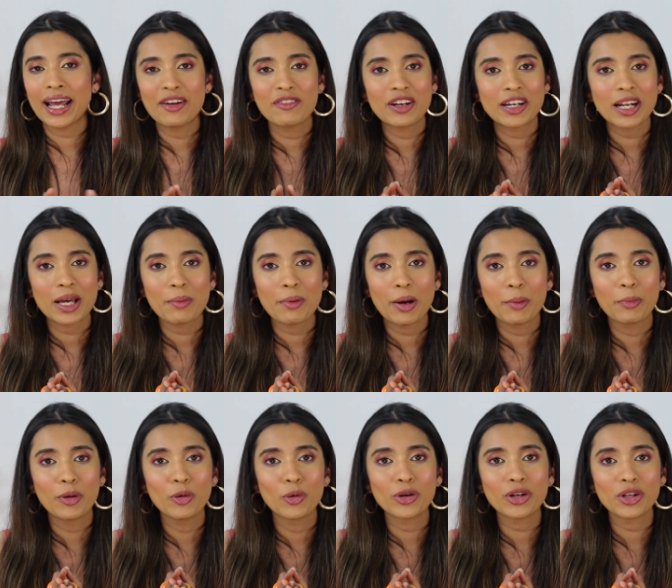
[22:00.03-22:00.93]
every time I
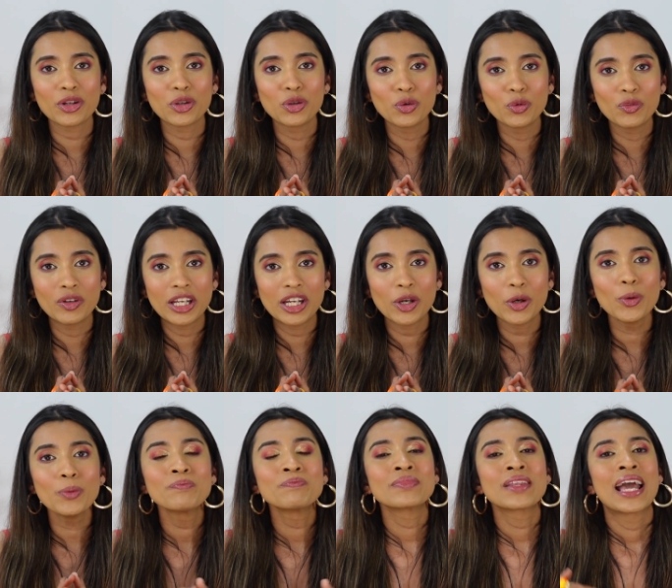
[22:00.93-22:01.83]
upload a new
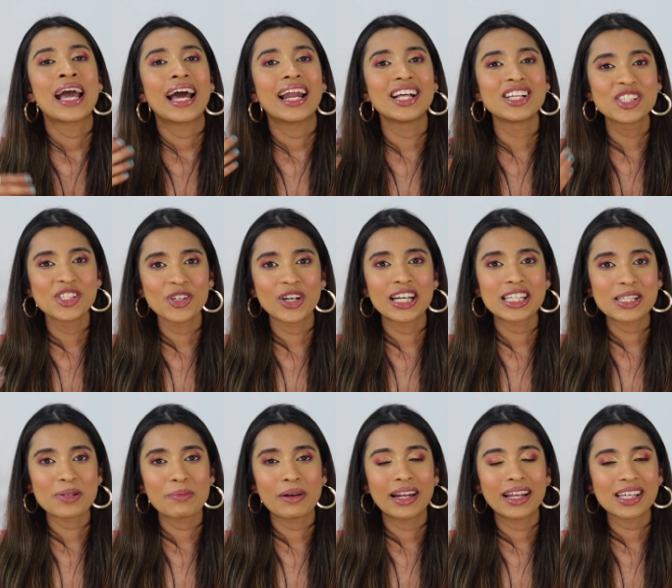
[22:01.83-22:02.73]
video. And I'll see you guys
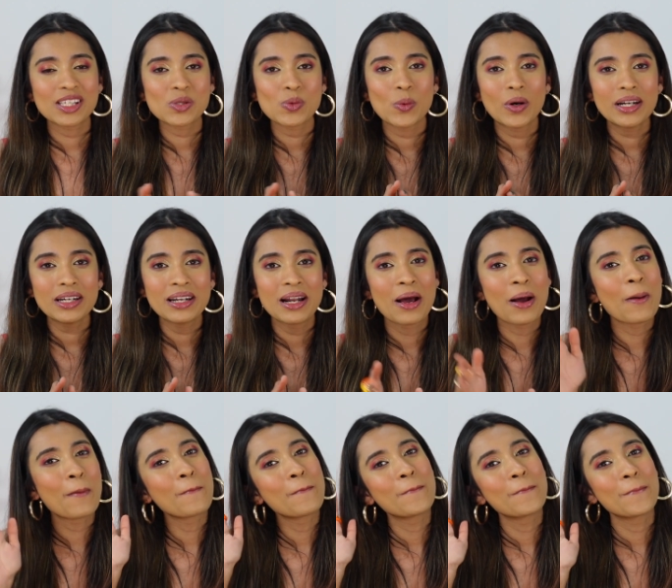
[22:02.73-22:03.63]
in my next one.
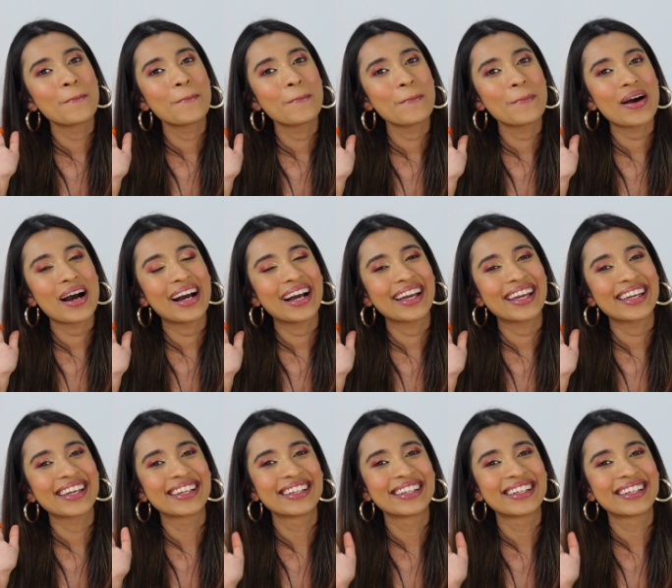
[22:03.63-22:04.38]
Bye.